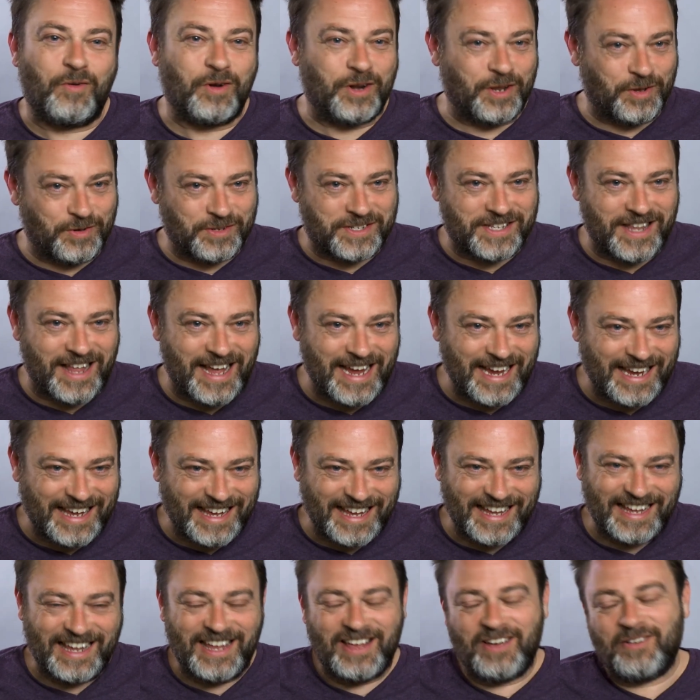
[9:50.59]
what it was like?
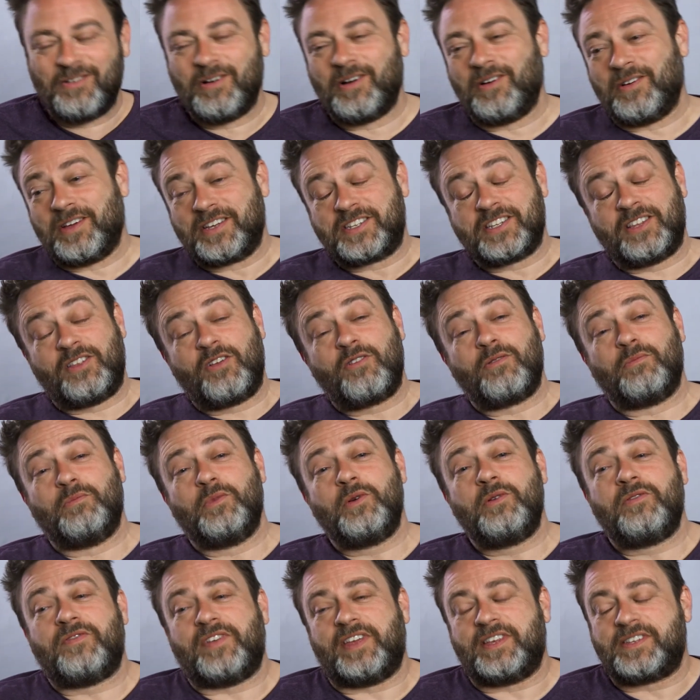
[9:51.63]
Well, it's a long
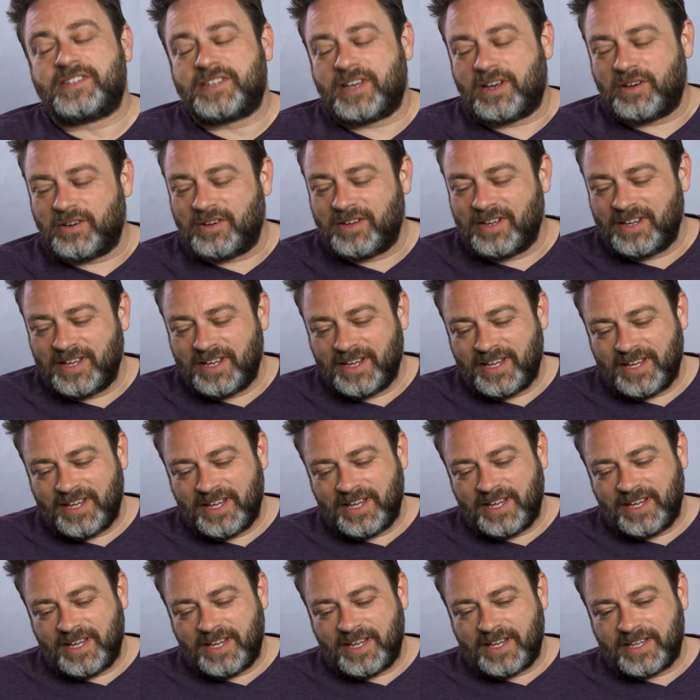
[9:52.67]
movie, so
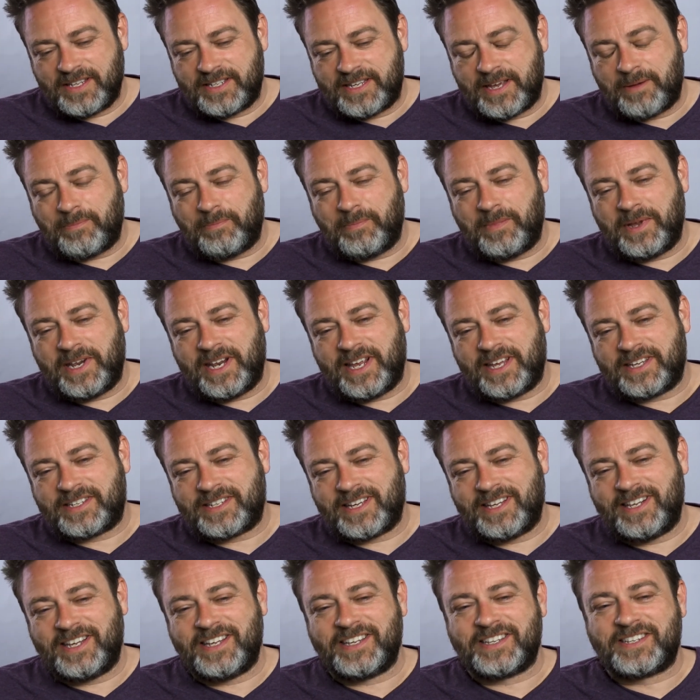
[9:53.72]
10 minutes
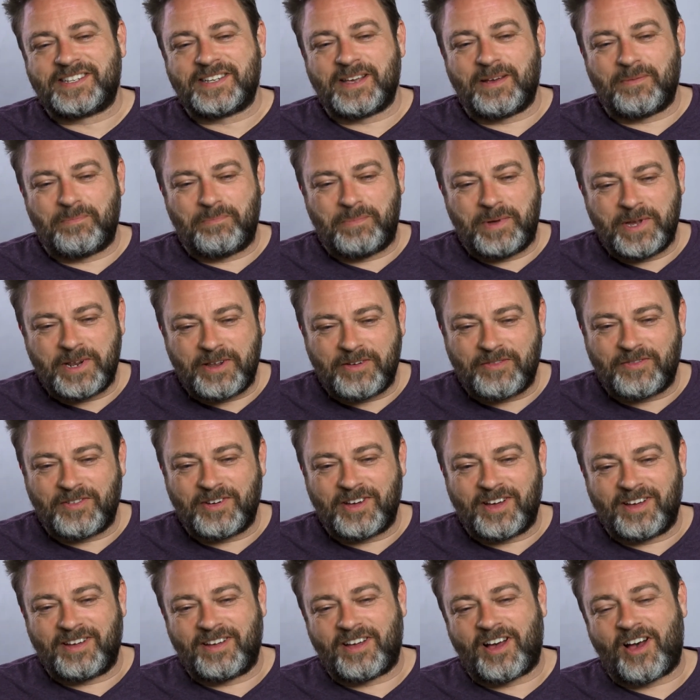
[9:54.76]
and it's a bit of
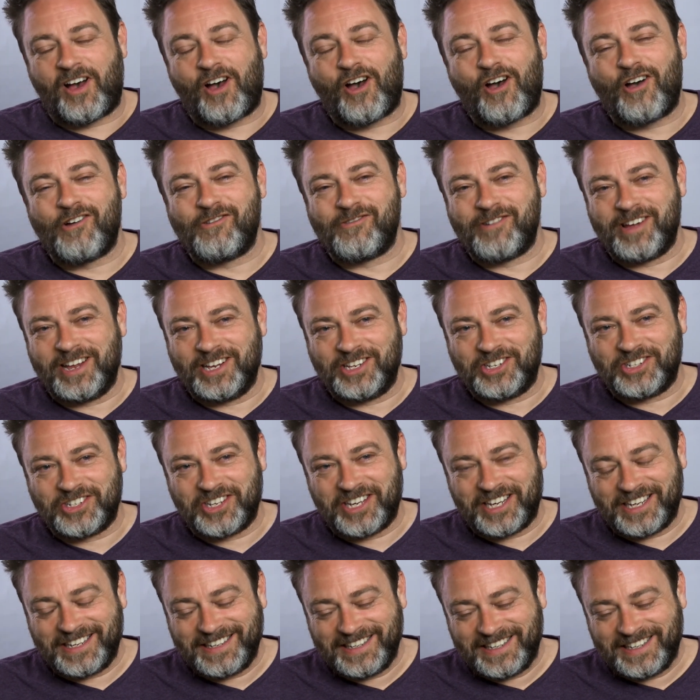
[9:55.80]
a heart
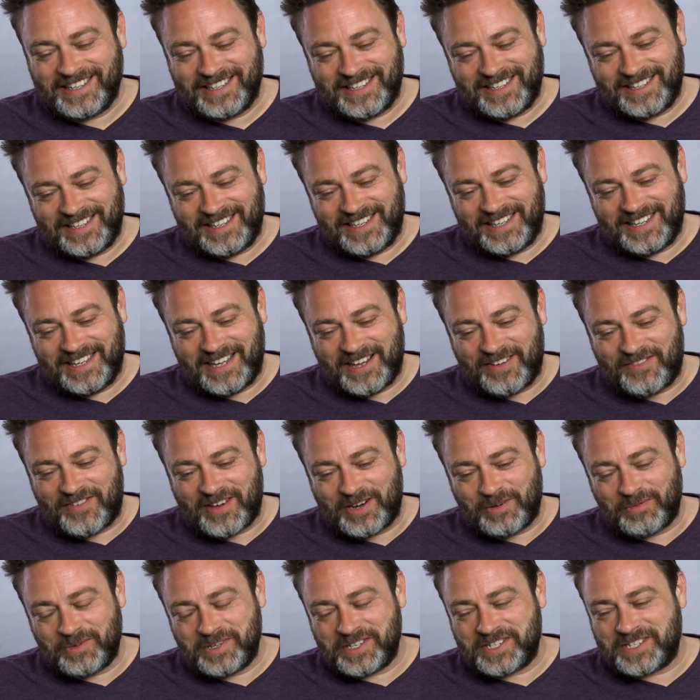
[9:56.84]
wrencher if
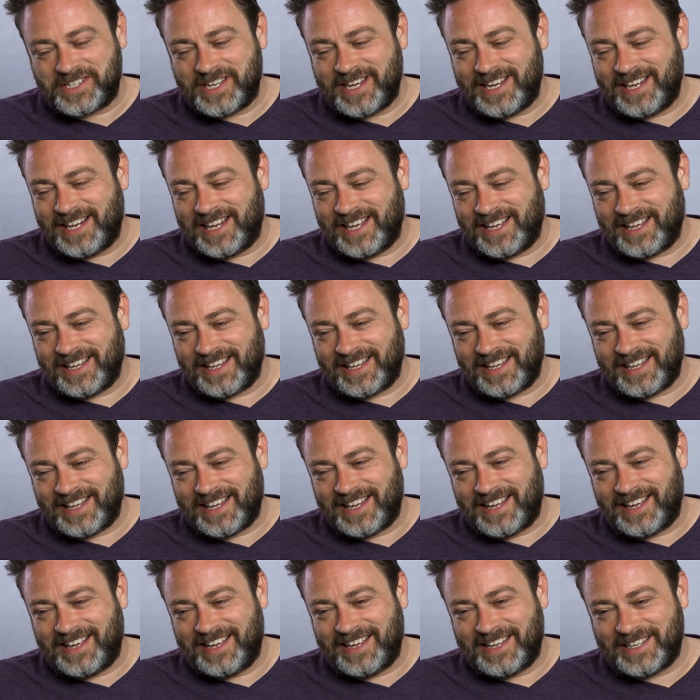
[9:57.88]
anyone's seen it
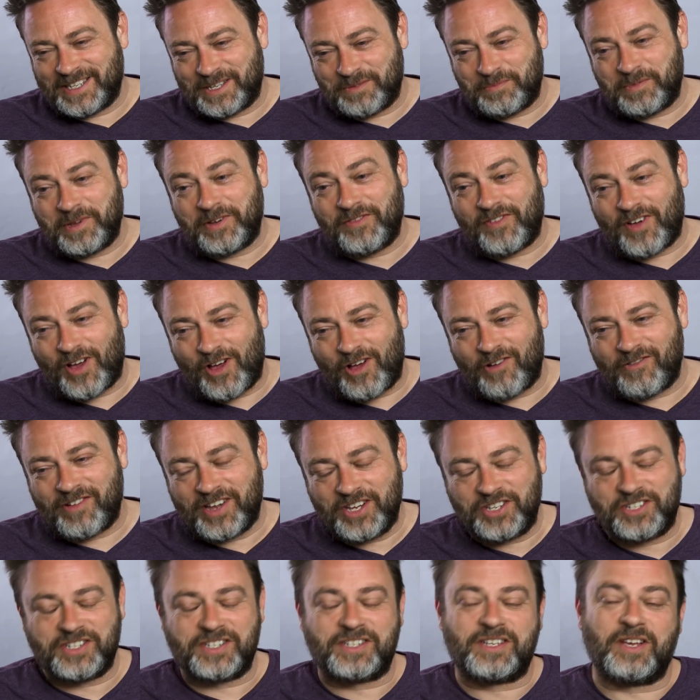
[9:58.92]
uh, it's a bit of a heart
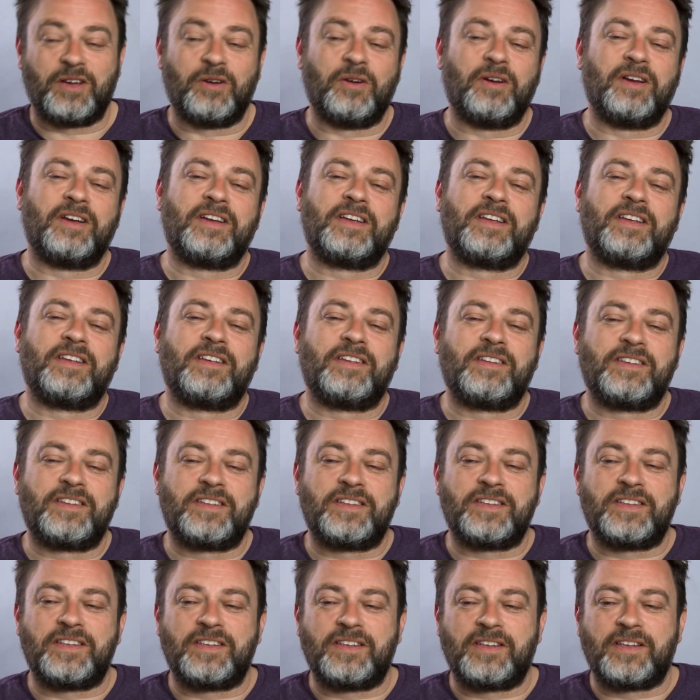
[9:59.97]
wrencher so
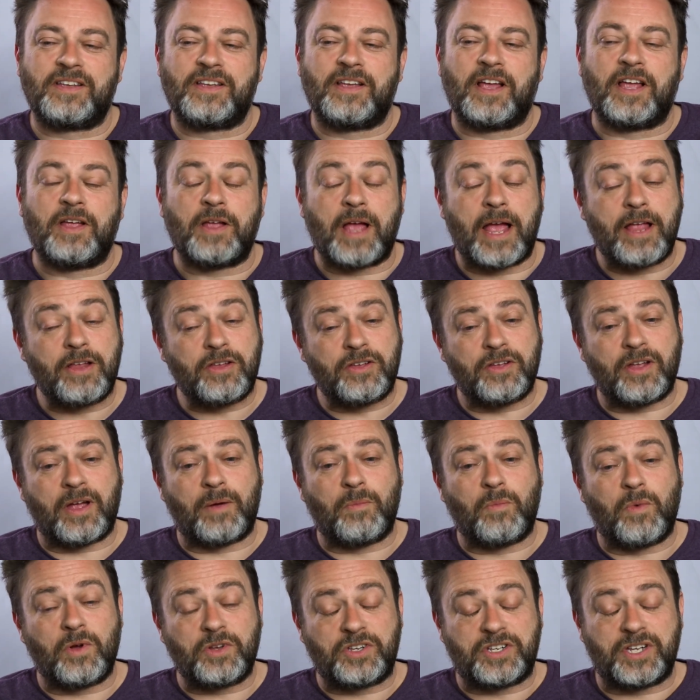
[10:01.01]
and, and
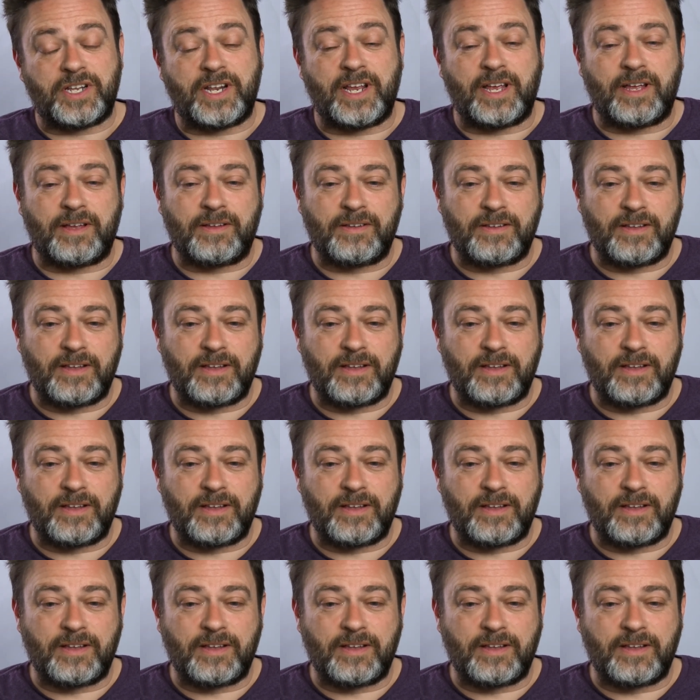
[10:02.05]
I'm watching it